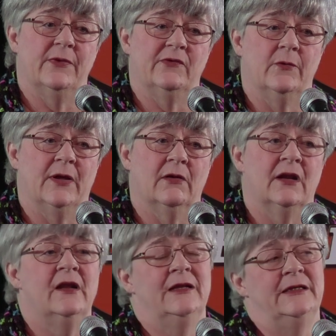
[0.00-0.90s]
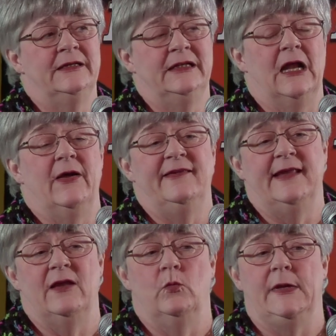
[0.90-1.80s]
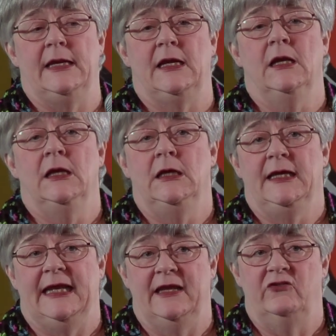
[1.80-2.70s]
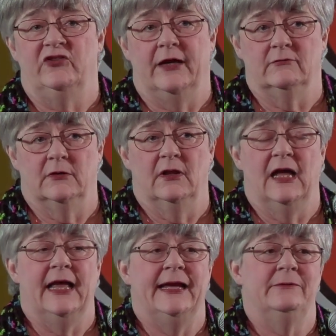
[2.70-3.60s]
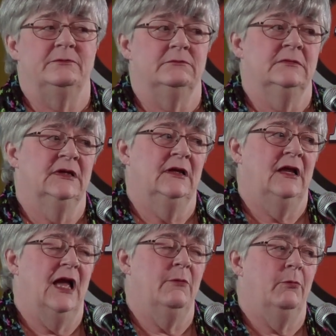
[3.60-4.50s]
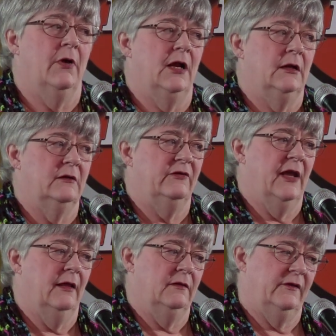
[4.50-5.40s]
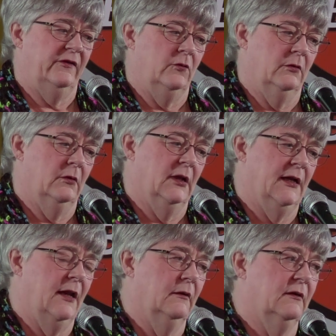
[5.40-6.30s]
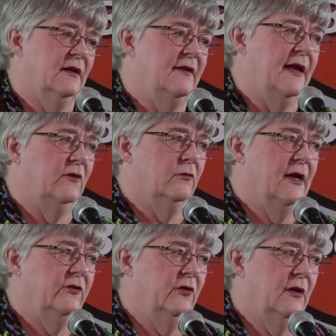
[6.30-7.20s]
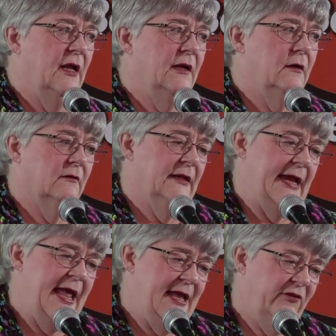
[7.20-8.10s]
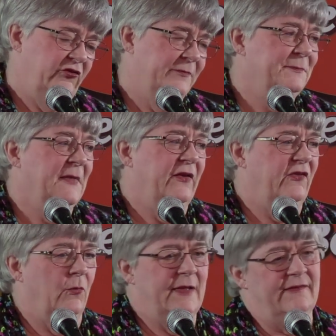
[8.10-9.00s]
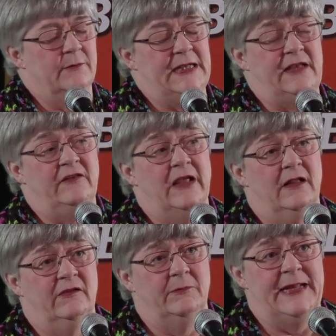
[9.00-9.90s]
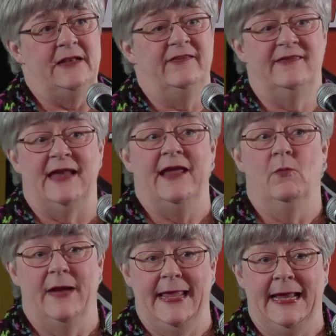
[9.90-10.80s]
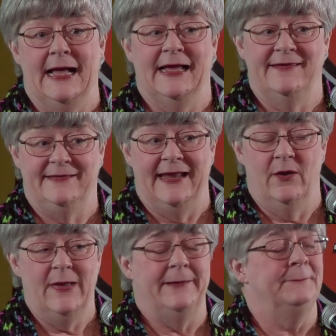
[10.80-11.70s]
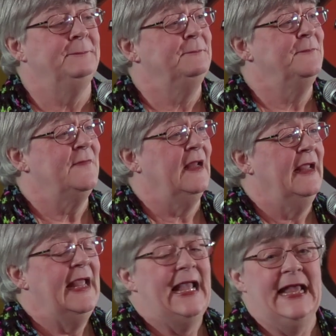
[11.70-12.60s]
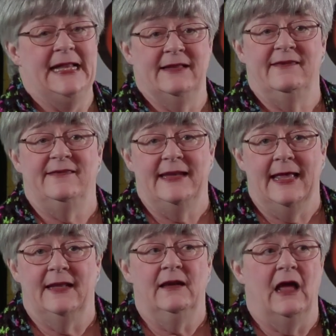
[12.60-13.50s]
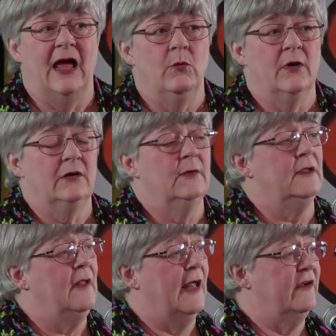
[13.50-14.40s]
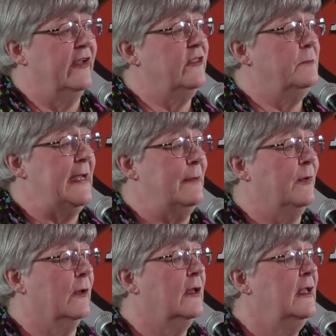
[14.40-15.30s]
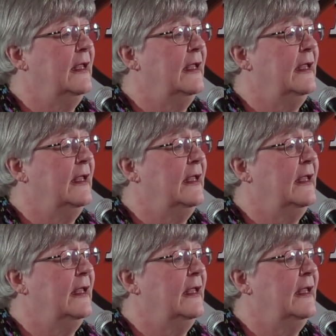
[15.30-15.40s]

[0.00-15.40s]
was going on. Now I say we, in general, I'm a product of Catholic school, and I learned to take direction at an early age. So when somebody tells me to stay away, I stay away. And instead, I worked with a lot of other people,